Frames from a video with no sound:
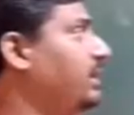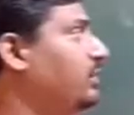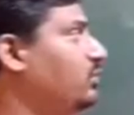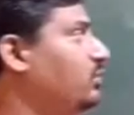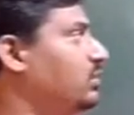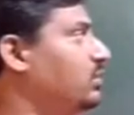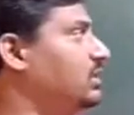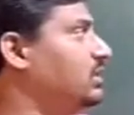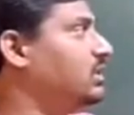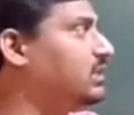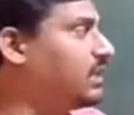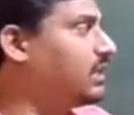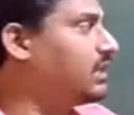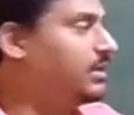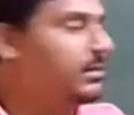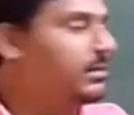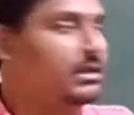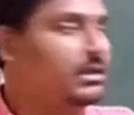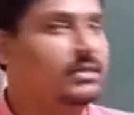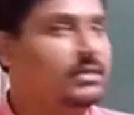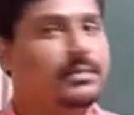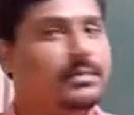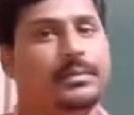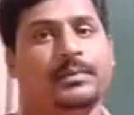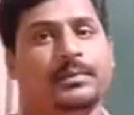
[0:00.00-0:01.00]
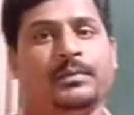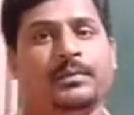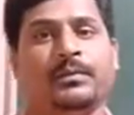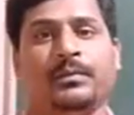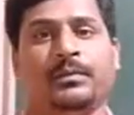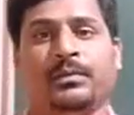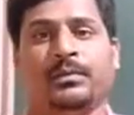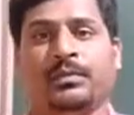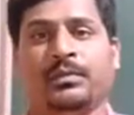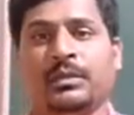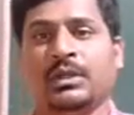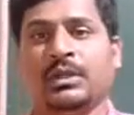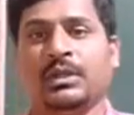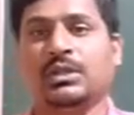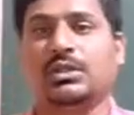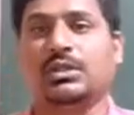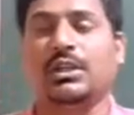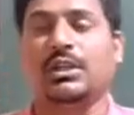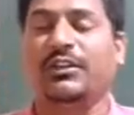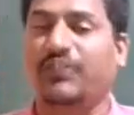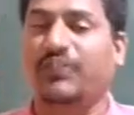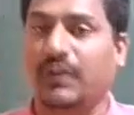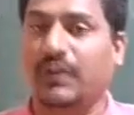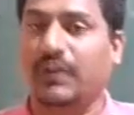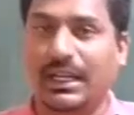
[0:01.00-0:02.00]
table. So if
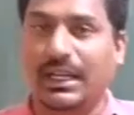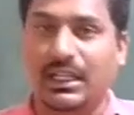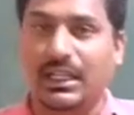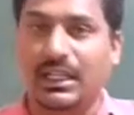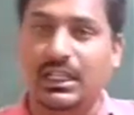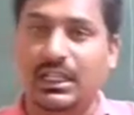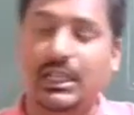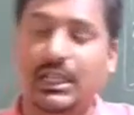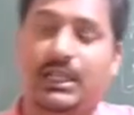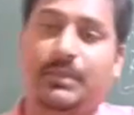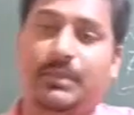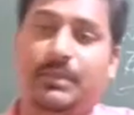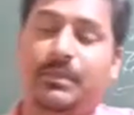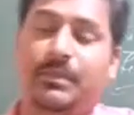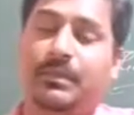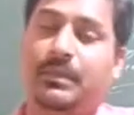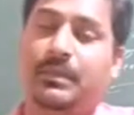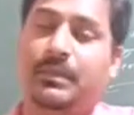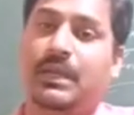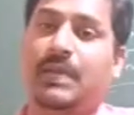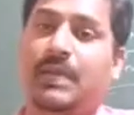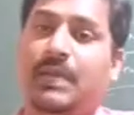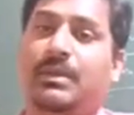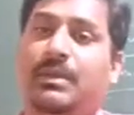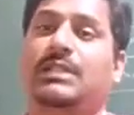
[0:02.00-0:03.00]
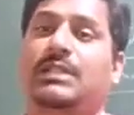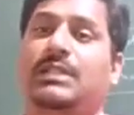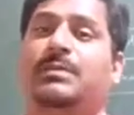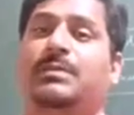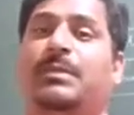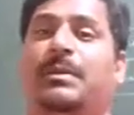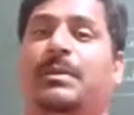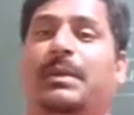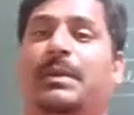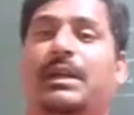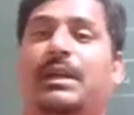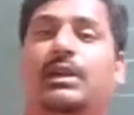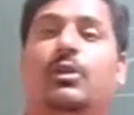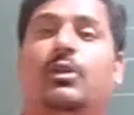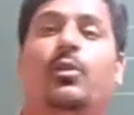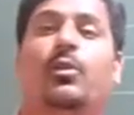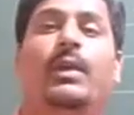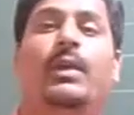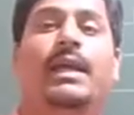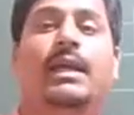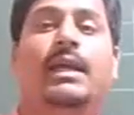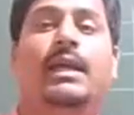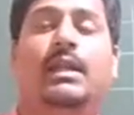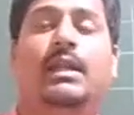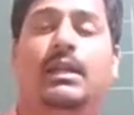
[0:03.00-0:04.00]
another table is prepared
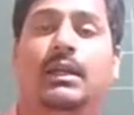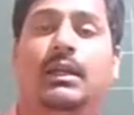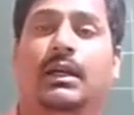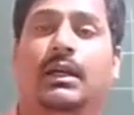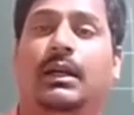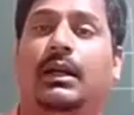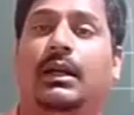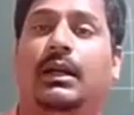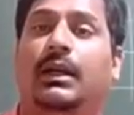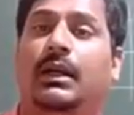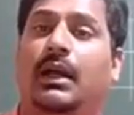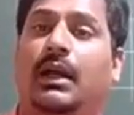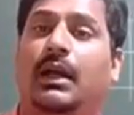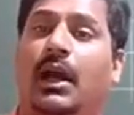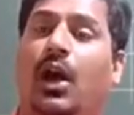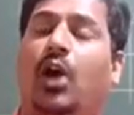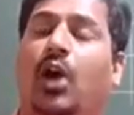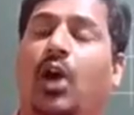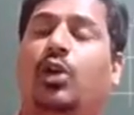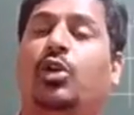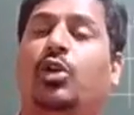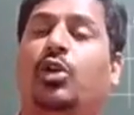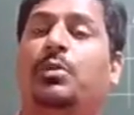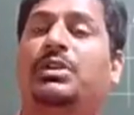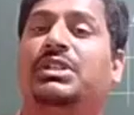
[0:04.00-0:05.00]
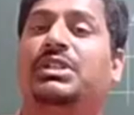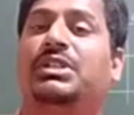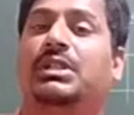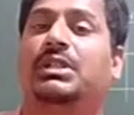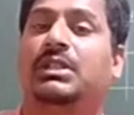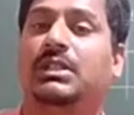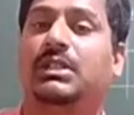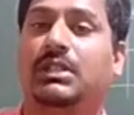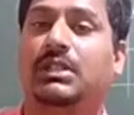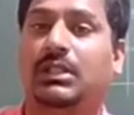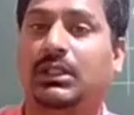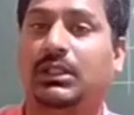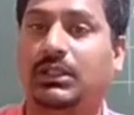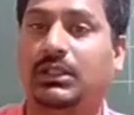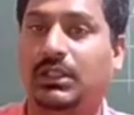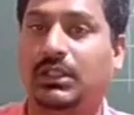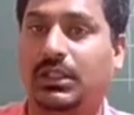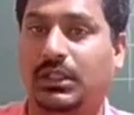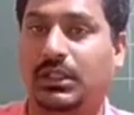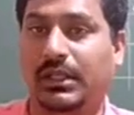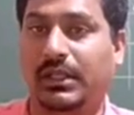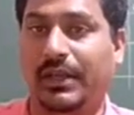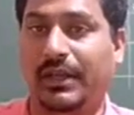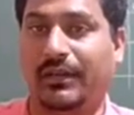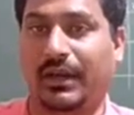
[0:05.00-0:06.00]
where occupation is
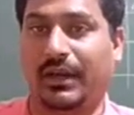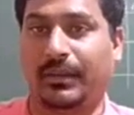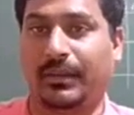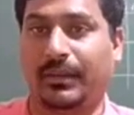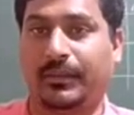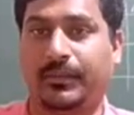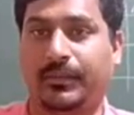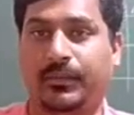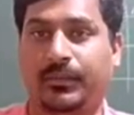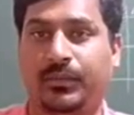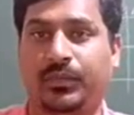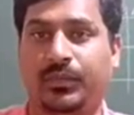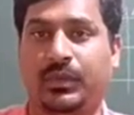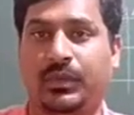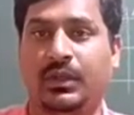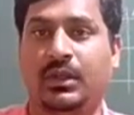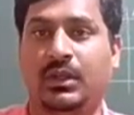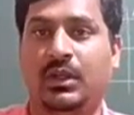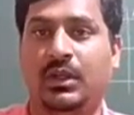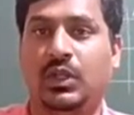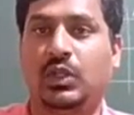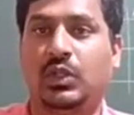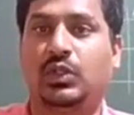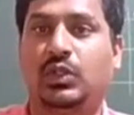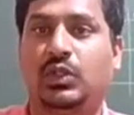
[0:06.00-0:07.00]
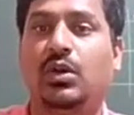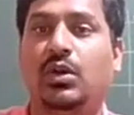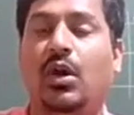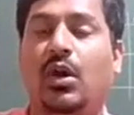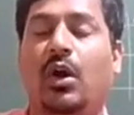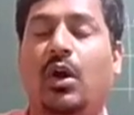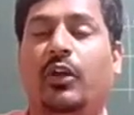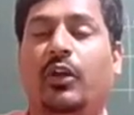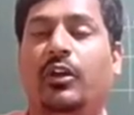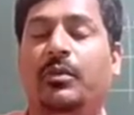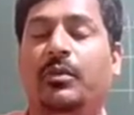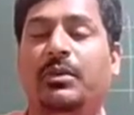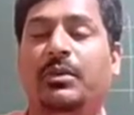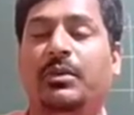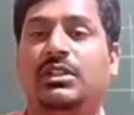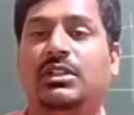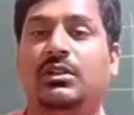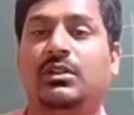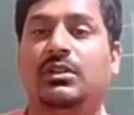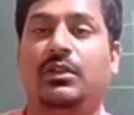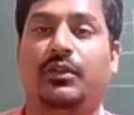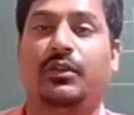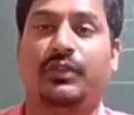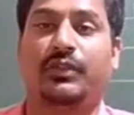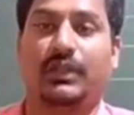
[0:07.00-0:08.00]
given, so occupation of
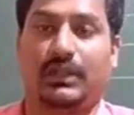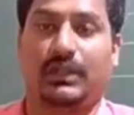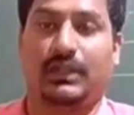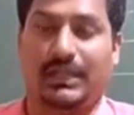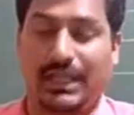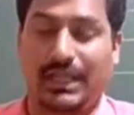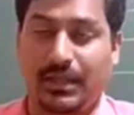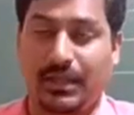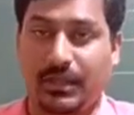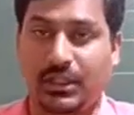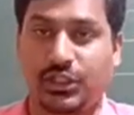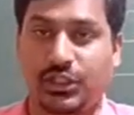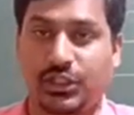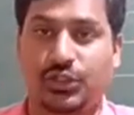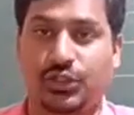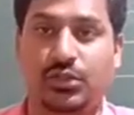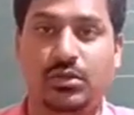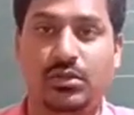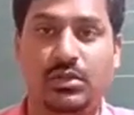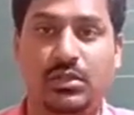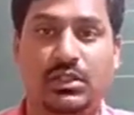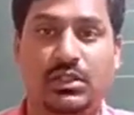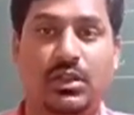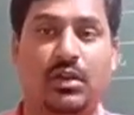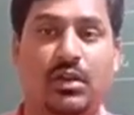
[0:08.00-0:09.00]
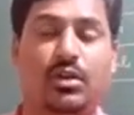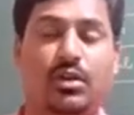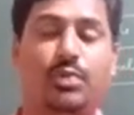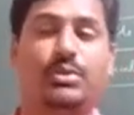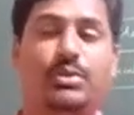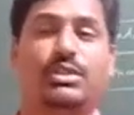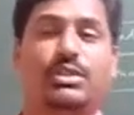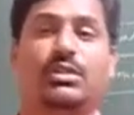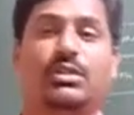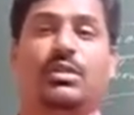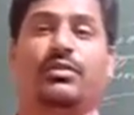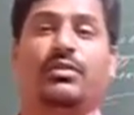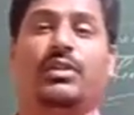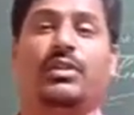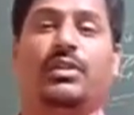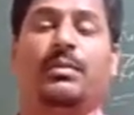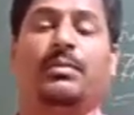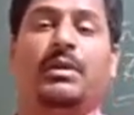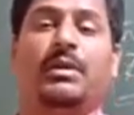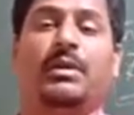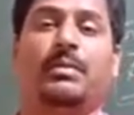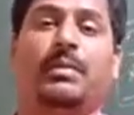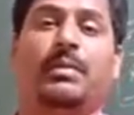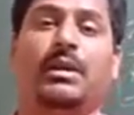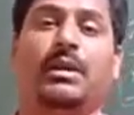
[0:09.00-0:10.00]
the table shows the occupation of the
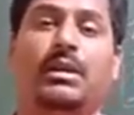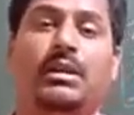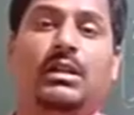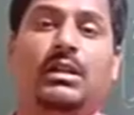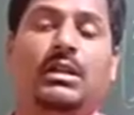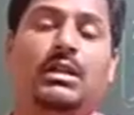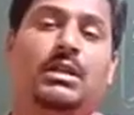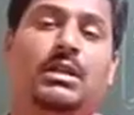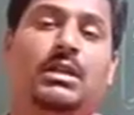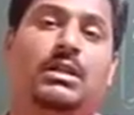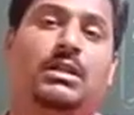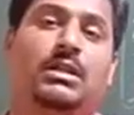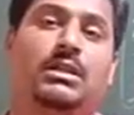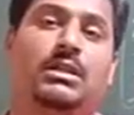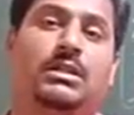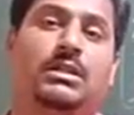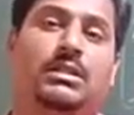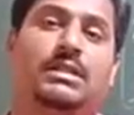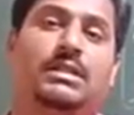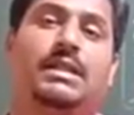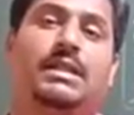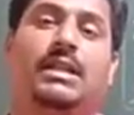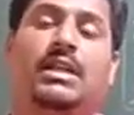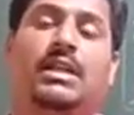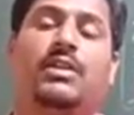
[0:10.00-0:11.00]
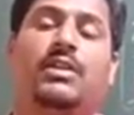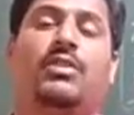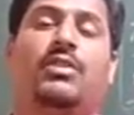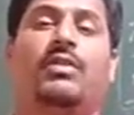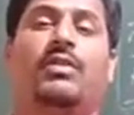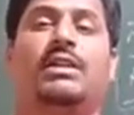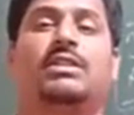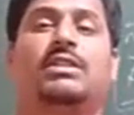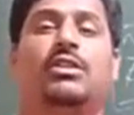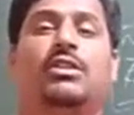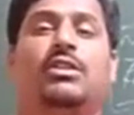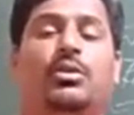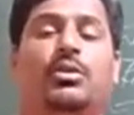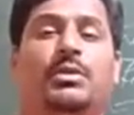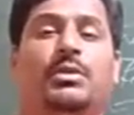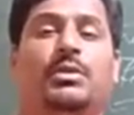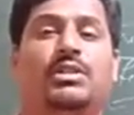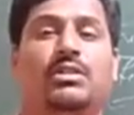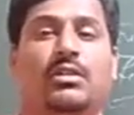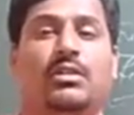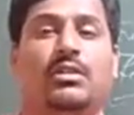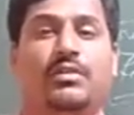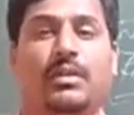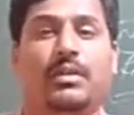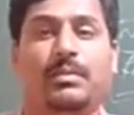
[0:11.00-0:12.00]
people, gender-wise occupation of the
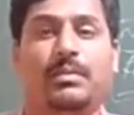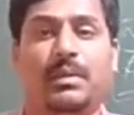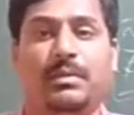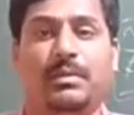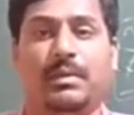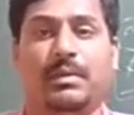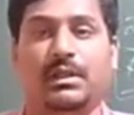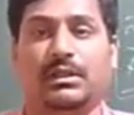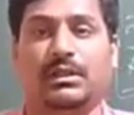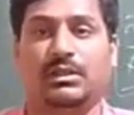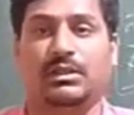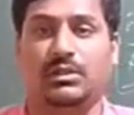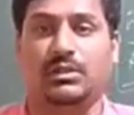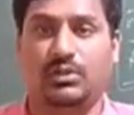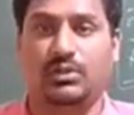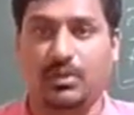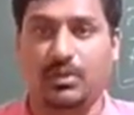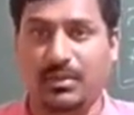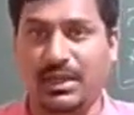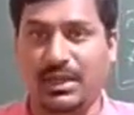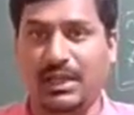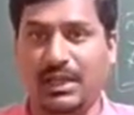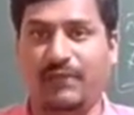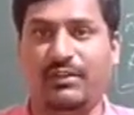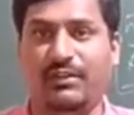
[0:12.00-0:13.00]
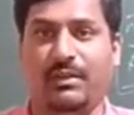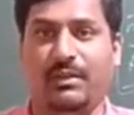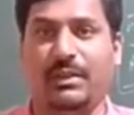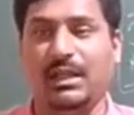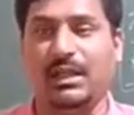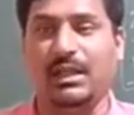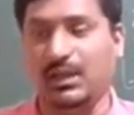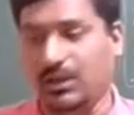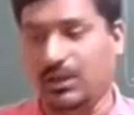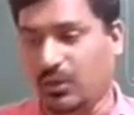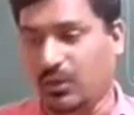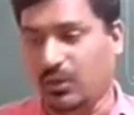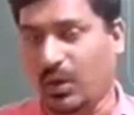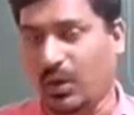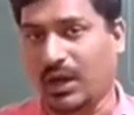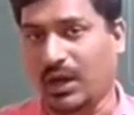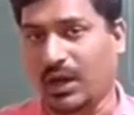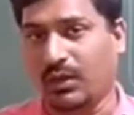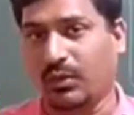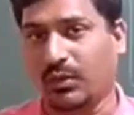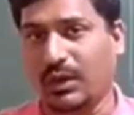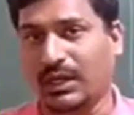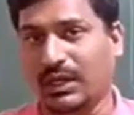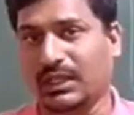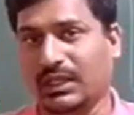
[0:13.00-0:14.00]
people. So male, female, what
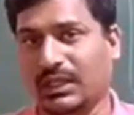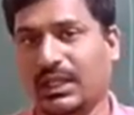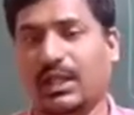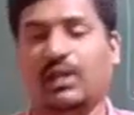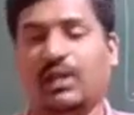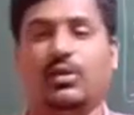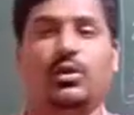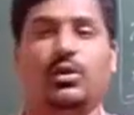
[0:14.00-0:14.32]
work they are doing.